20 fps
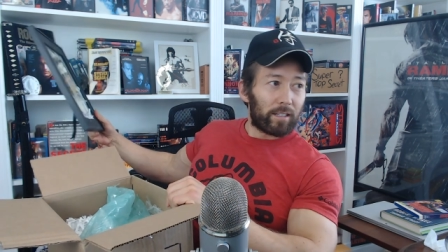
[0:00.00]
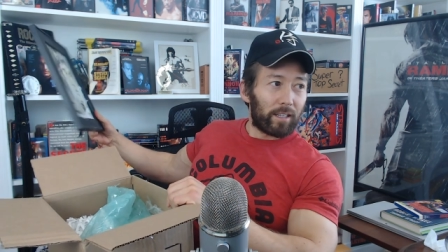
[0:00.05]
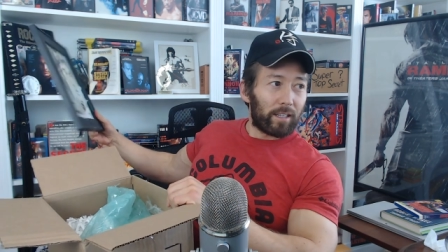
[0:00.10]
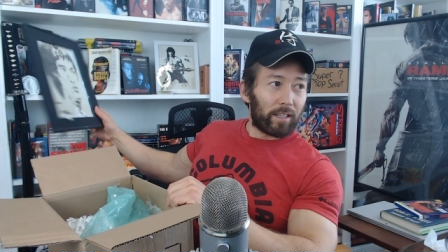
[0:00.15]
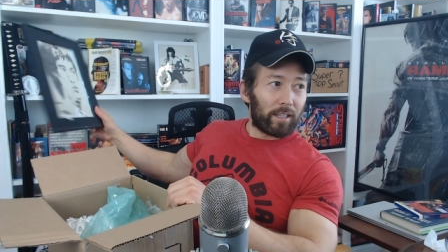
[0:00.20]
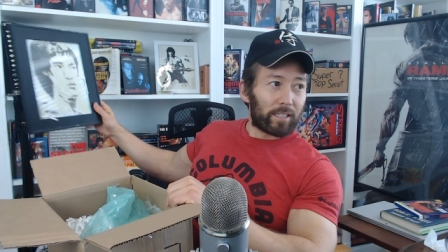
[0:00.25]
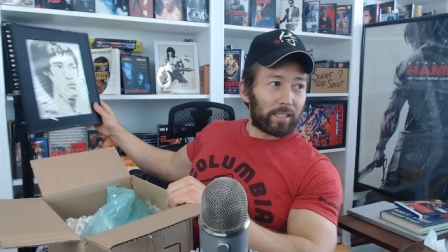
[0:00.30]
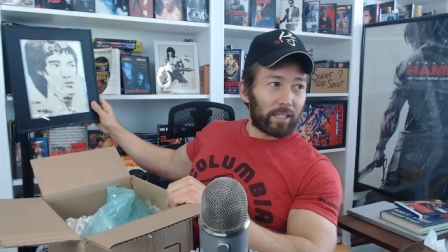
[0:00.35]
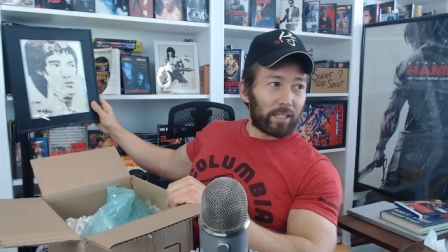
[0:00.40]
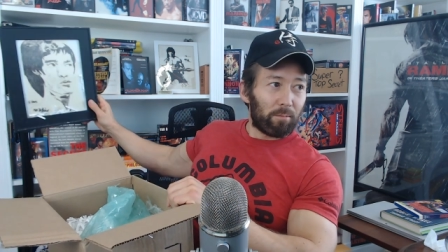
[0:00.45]

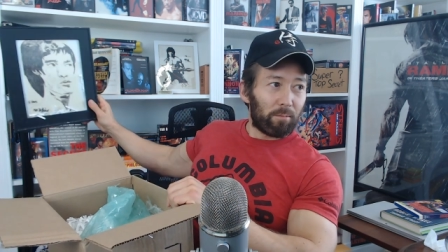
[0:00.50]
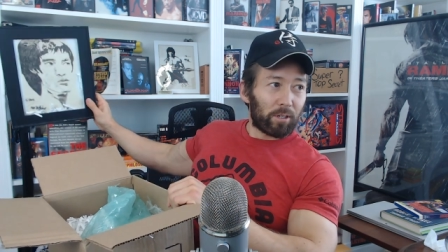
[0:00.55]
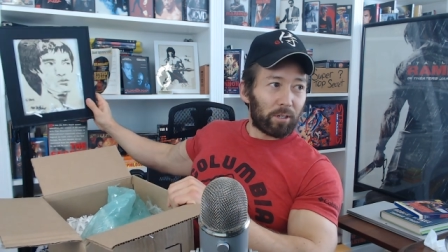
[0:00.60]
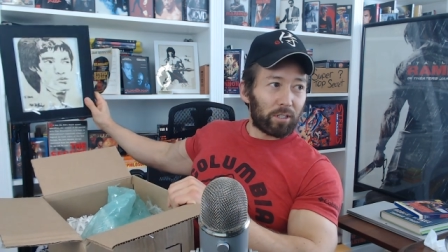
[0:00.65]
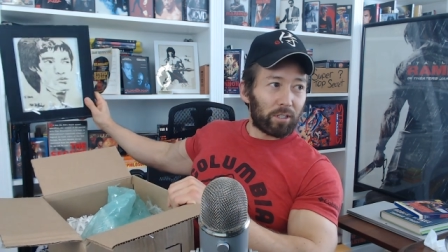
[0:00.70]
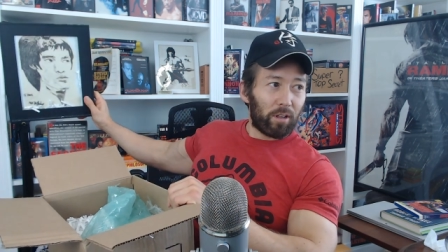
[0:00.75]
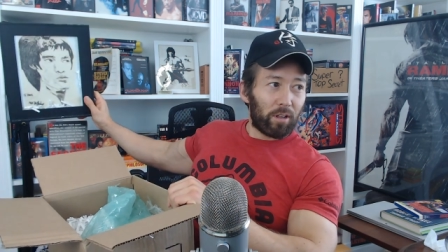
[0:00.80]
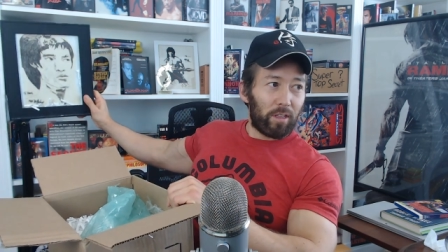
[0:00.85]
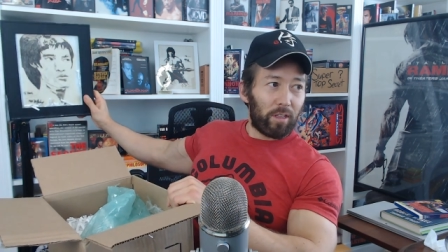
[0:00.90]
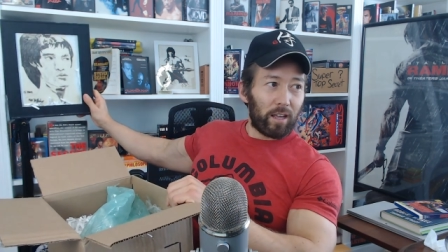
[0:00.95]
It's similar
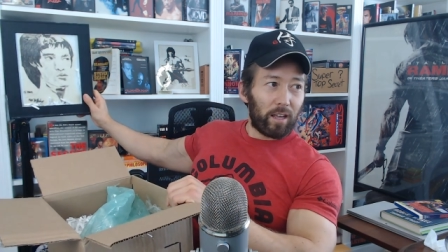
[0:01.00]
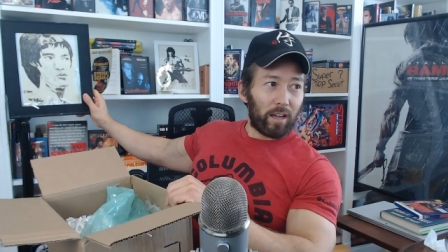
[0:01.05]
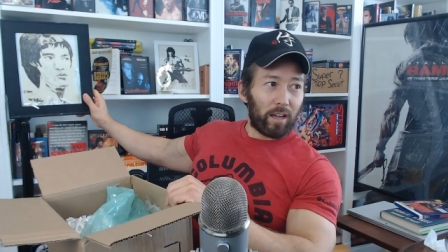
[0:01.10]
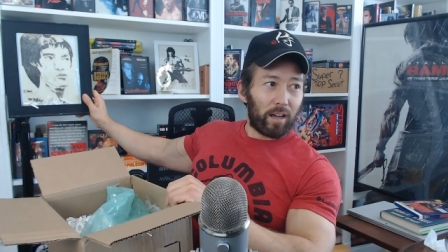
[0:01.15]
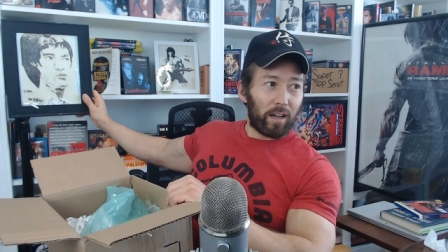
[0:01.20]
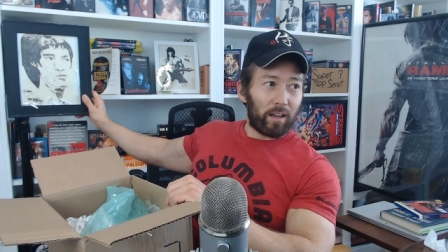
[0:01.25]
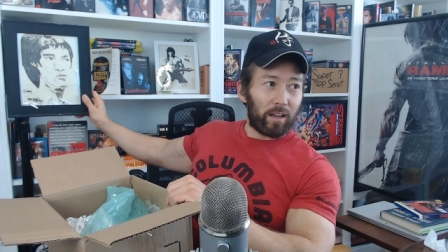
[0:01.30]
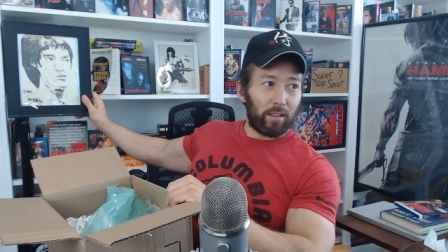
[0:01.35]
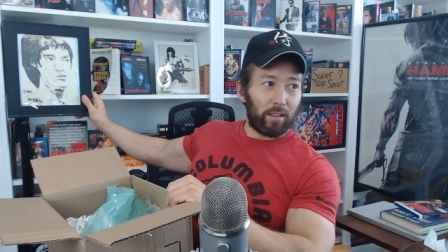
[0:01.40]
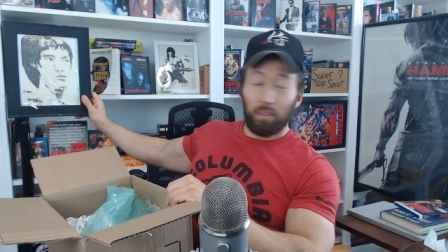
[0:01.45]
to the,
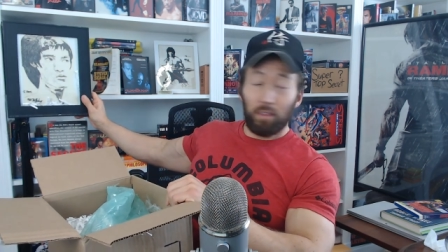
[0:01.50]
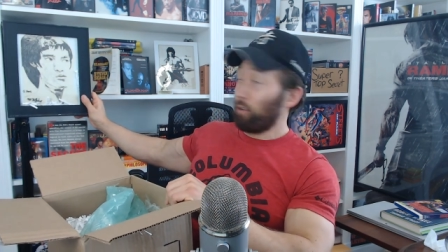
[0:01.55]
uh, the